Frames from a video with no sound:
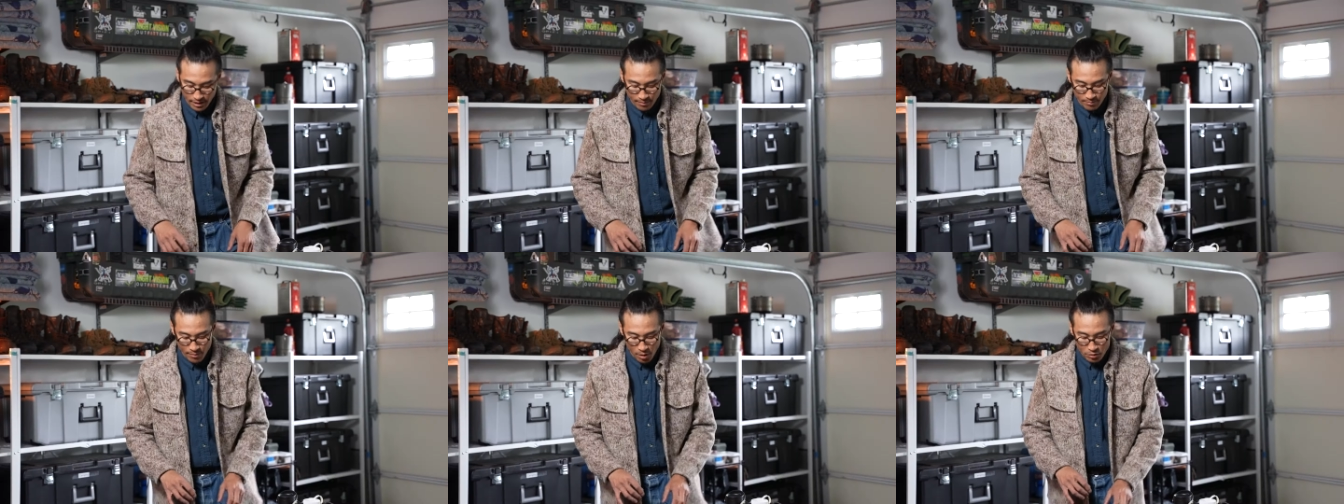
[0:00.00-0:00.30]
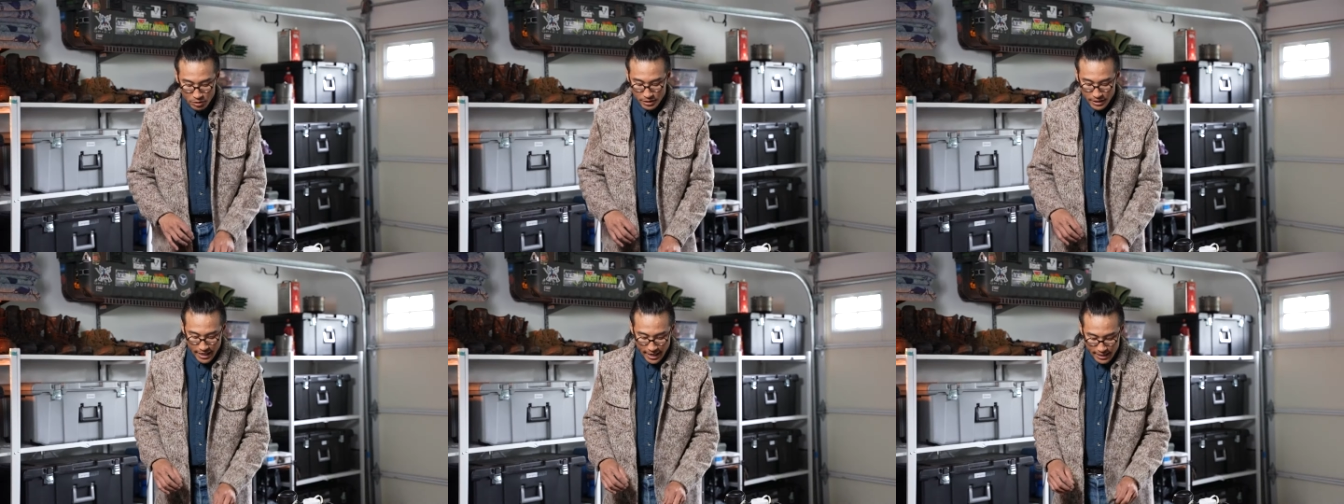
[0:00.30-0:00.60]
In
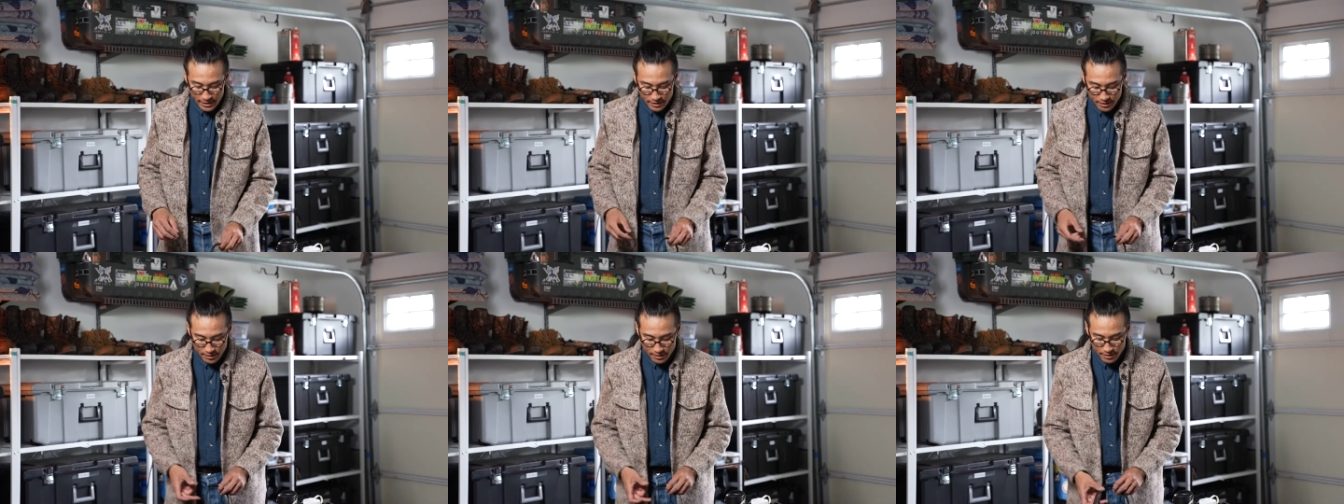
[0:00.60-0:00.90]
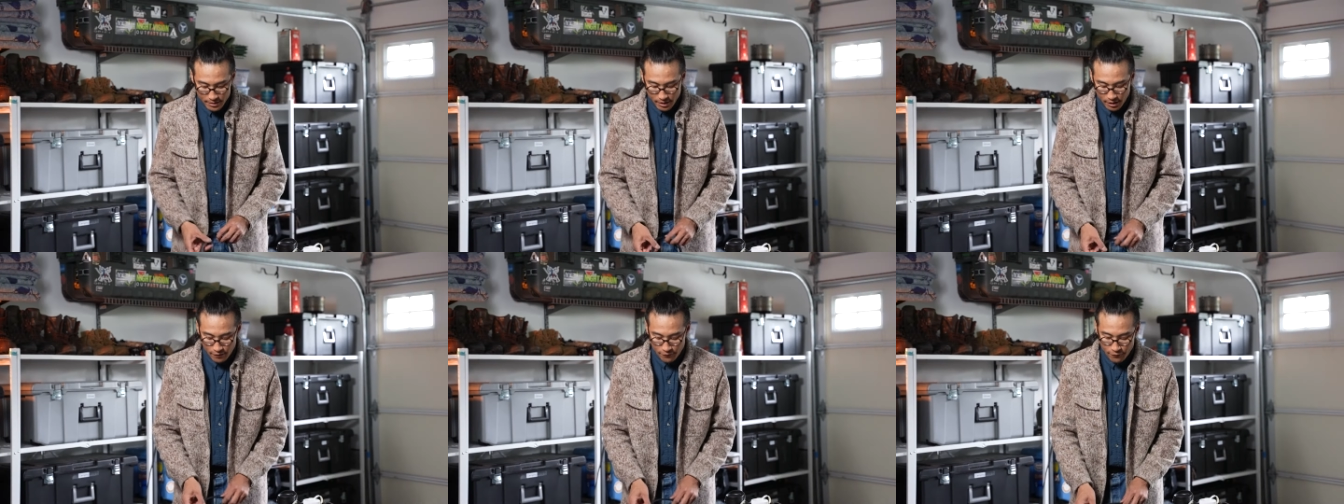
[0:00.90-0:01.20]
most
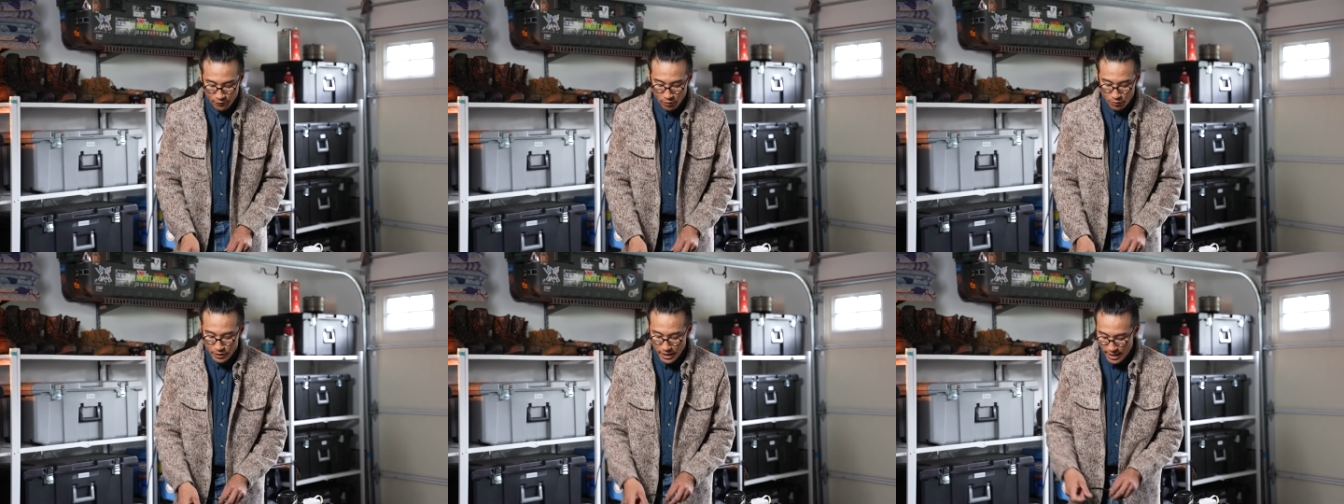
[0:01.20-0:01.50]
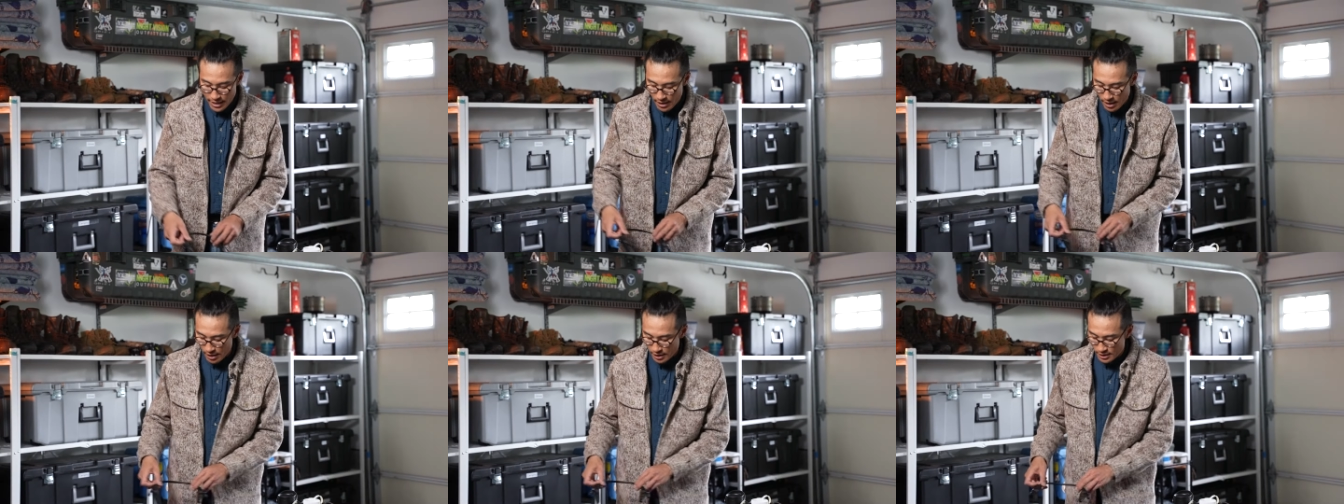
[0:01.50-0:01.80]
cases, on a full
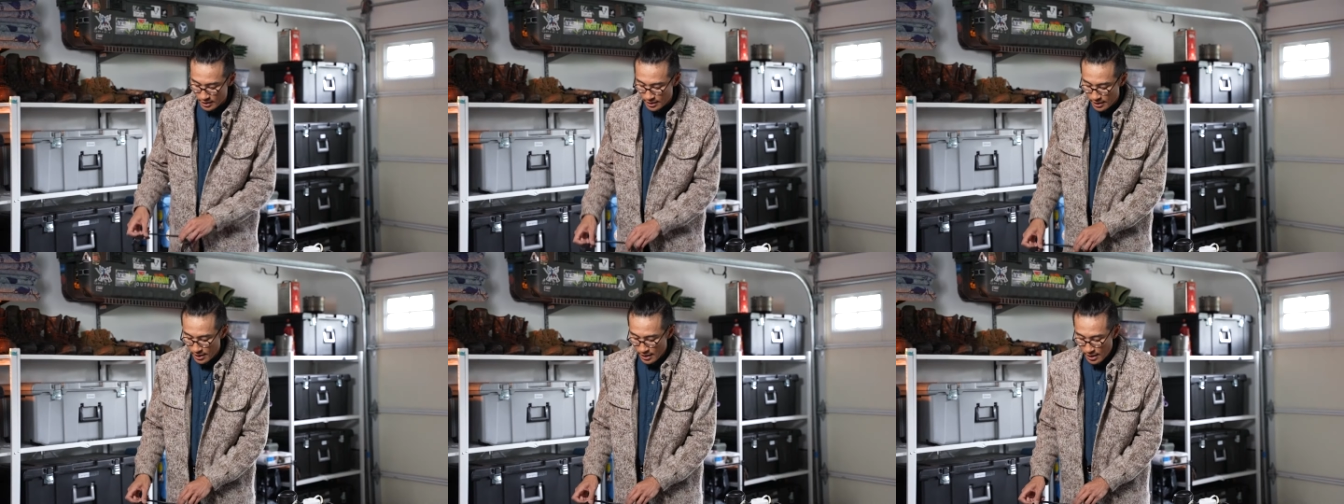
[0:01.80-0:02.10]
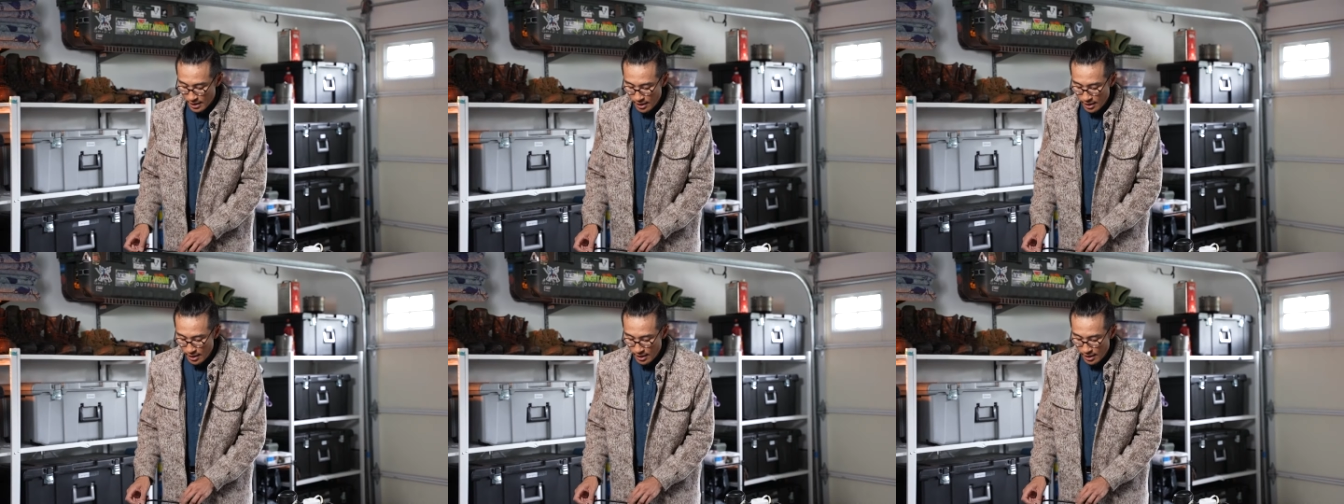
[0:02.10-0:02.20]
day hunt,